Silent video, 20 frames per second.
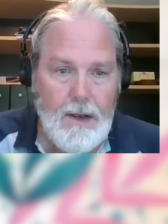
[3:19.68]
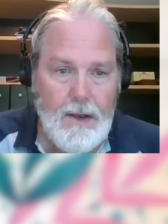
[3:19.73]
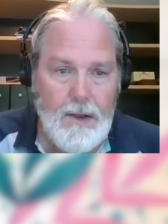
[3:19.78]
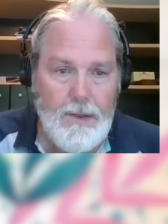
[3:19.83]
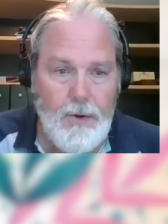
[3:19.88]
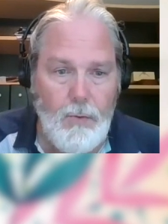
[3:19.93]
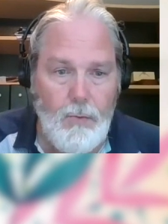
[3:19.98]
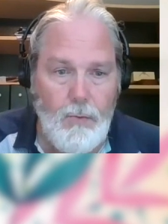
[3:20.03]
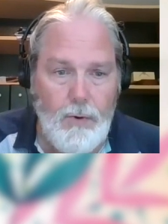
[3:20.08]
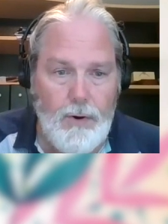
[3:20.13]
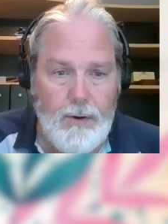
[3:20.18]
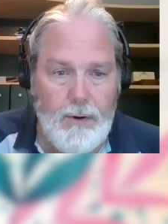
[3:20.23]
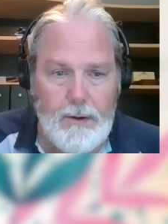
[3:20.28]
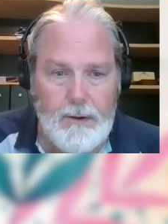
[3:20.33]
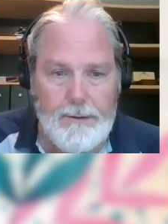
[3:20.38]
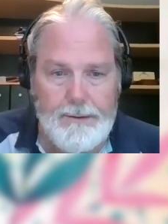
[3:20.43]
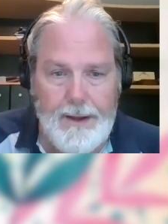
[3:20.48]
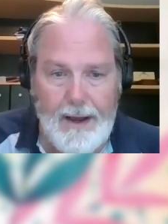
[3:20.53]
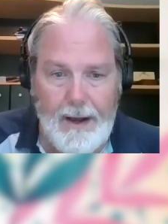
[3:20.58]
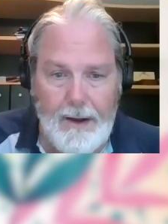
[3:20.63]
The
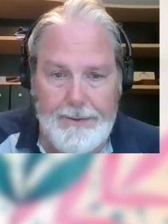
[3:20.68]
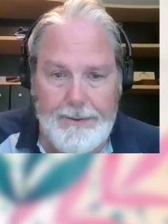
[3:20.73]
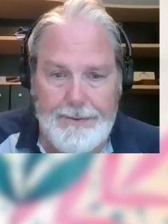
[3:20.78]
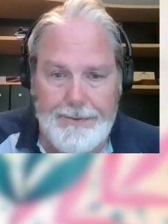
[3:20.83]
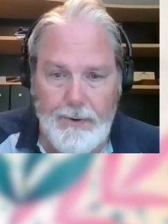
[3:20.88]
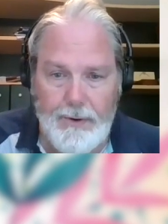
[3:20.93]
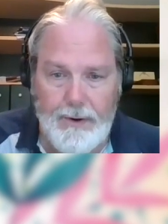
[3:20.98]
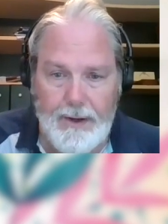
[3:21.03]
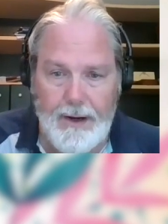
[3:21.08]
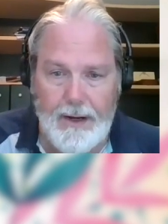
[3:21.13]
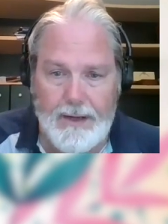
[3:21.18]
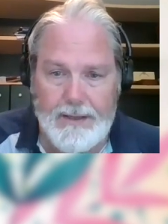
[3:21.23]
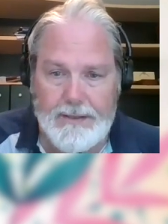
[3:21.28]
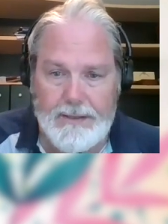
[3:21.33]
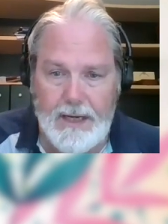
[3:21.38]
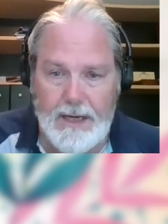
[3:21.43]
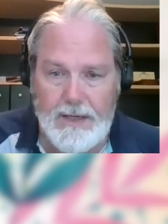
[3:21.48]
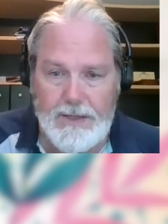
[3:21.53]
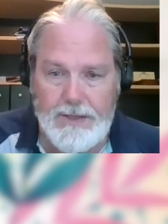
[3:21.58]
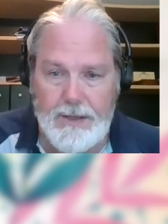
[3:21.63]
World Health
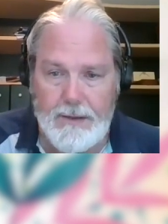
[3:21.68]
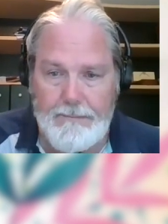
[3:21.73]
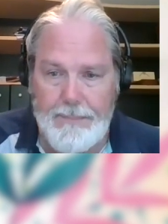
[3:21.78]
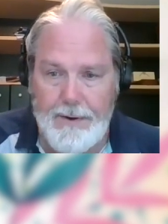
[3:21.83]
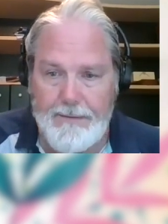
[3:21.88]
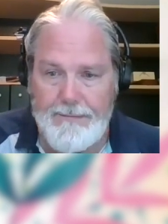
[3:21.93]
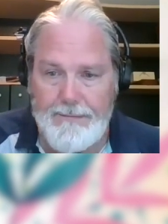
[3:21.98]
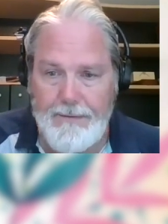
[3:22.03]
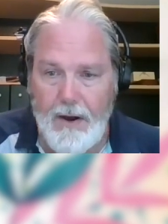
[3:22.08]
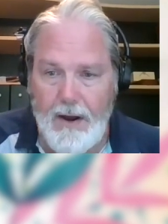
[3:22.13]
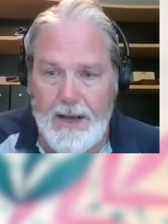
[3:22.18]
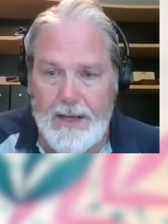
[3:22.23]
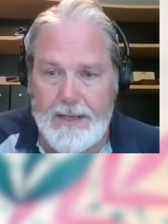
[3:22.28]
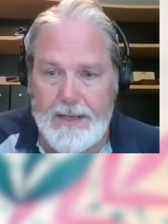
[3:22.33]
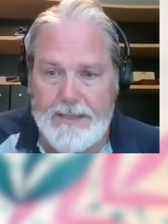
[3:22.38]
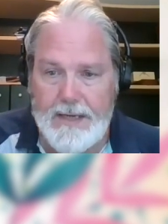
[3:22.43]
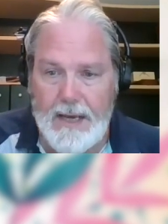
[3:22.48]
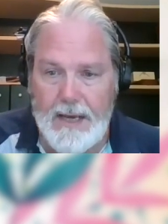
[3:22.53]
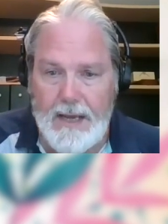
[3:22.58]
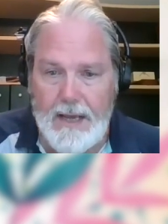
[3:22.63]
Organization
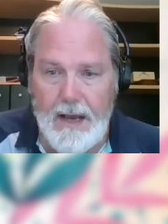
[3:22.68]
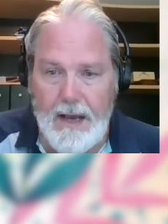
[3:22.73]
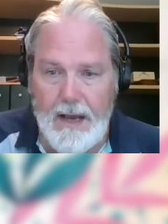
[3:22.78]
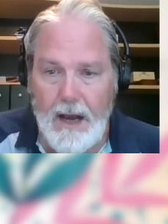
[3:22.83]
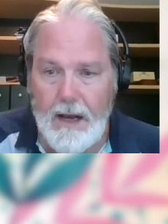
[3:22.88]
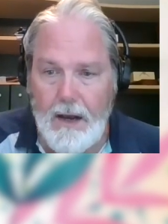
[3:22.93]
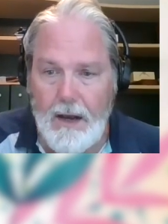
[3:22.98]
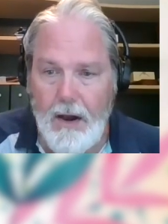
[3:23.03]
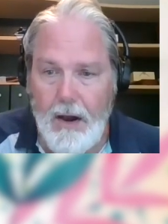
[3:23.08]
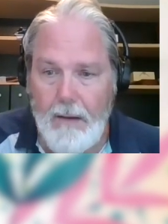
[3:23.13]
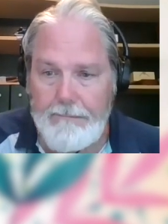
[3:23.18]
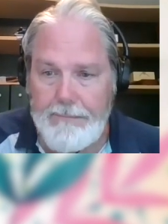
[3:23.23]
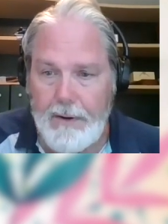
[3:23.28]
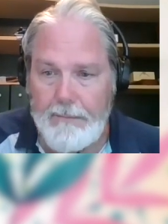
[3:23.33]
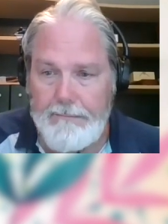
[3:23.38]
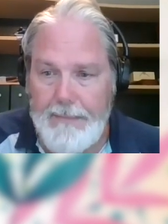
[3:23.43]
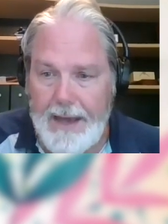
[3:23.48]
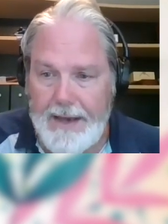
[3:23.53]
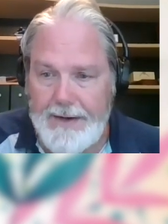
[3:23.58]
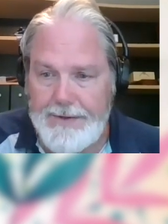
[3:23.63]
provides a
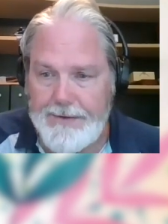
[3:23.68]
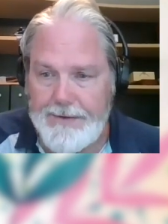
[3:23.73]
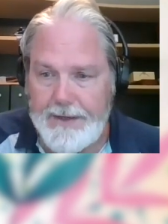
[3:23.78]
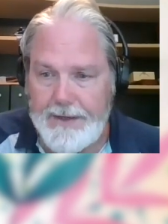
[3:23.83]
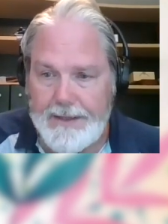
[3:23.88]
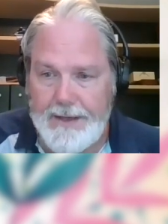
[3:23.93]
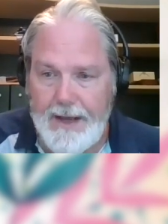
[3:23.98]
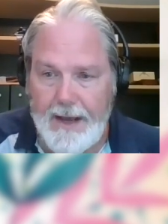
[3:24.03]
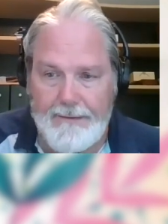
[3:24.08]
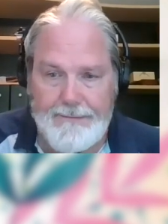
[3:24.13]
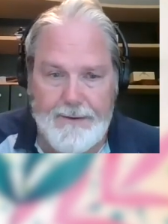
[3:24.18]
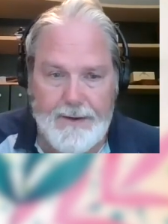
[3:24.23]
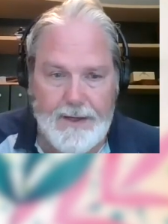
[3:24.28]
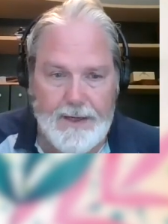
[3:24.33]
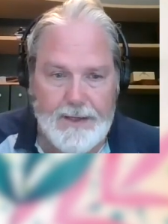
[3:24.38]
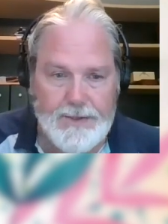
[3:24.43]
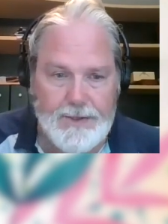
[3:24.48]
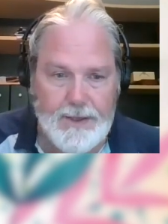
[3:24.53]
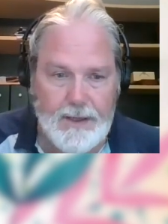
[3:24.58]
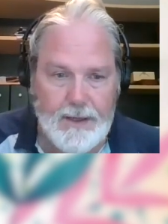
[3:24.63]
complementary
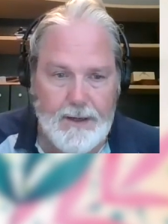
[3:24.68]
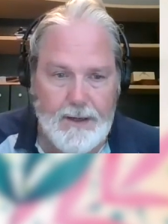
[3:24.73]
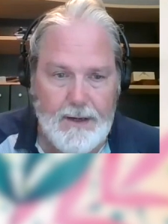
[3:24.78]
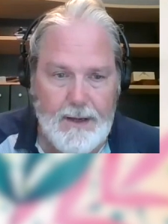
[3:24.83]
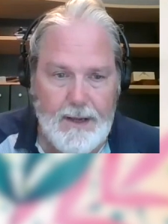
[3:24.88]
definition.